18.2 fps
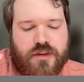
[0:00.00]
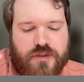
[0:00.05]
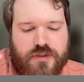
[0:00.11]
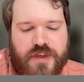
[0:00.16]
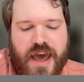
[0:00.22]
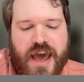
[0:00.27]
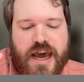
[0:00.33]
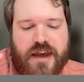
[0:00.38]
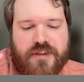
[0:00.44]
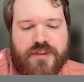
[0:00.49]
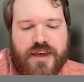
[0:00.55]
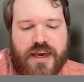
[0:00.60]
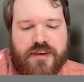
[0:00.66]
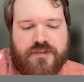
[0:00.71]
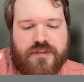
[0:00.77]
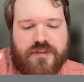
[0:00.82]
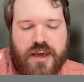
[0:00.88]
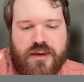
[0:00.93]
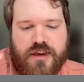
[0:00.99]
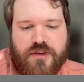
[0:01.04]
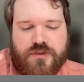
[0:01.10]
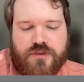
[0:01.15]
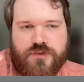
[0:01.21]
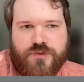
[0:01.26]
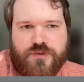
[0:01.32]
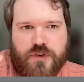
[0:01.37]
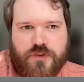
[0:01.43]
that the SDK
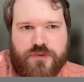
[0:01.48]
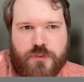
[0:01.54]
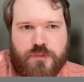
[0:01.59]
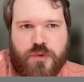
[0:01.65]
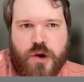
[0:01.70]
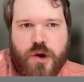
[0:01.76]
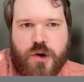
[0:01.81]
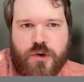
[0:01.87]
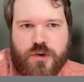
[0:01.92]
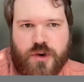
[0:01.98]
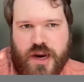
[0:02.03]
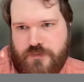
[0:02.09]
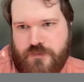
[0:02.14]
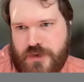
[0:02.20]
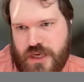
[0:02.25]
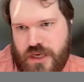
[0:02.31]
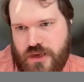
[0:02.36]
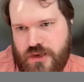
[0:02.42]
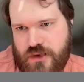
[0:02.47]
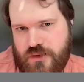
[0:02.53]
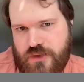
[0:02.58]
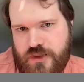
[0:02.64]
uses for programming